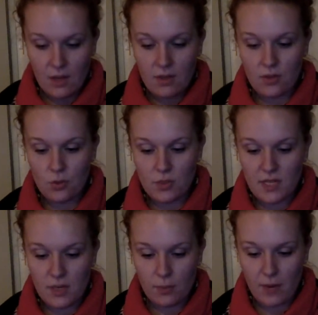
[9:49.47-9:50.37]
The
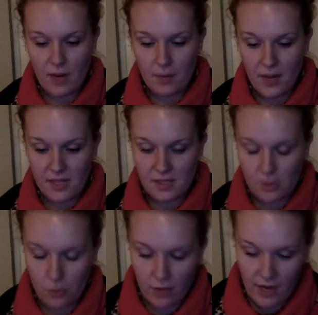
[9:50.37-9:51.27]
tortilla ran past
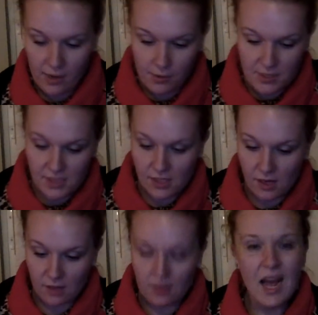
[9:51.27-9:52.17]
Senor Coyote's
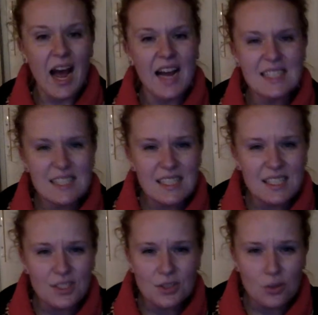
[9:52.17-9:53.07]
tongue. "I
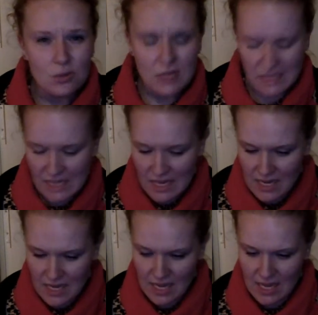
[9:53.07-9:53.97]
still don't see
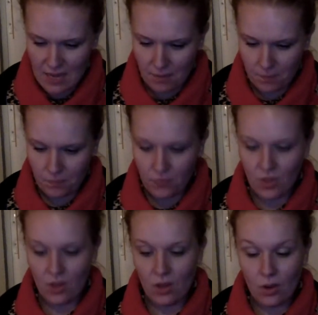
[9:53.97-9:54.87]
him."
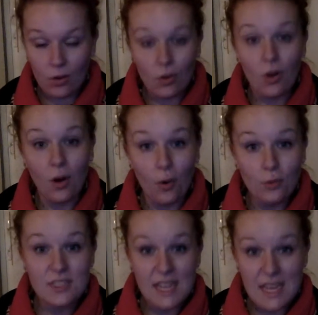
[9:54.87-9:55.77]
"Go
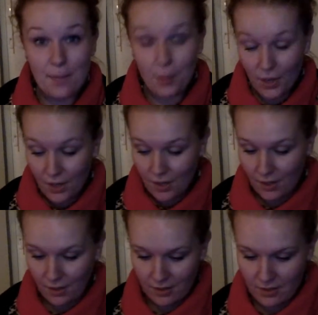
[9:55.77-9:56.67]

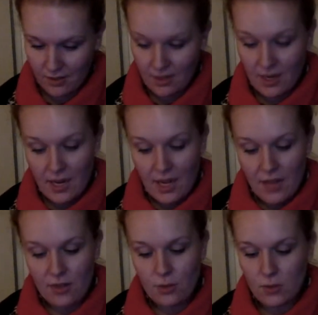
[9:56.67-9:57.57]
deeper."
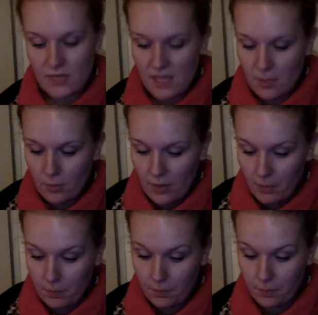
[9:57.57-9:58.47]
The tortilla
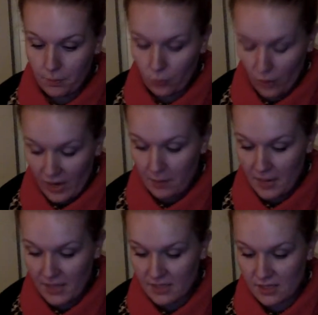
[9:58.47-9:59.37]
ran
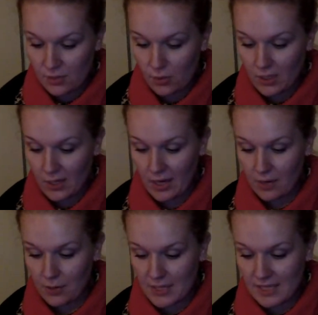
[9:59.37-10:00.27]
past Senor
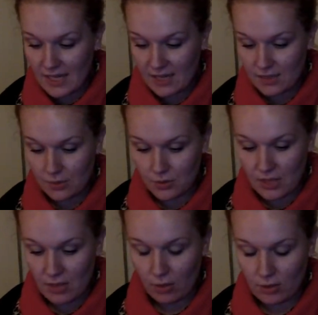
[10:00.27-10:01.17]
Coyote's tonsils
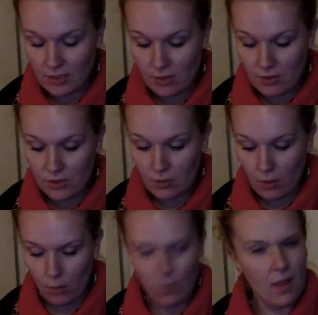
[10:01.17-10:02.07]
and looked down his
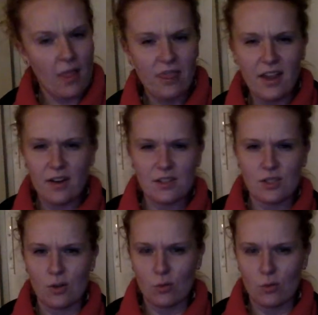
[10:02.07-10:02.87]
throat. There is no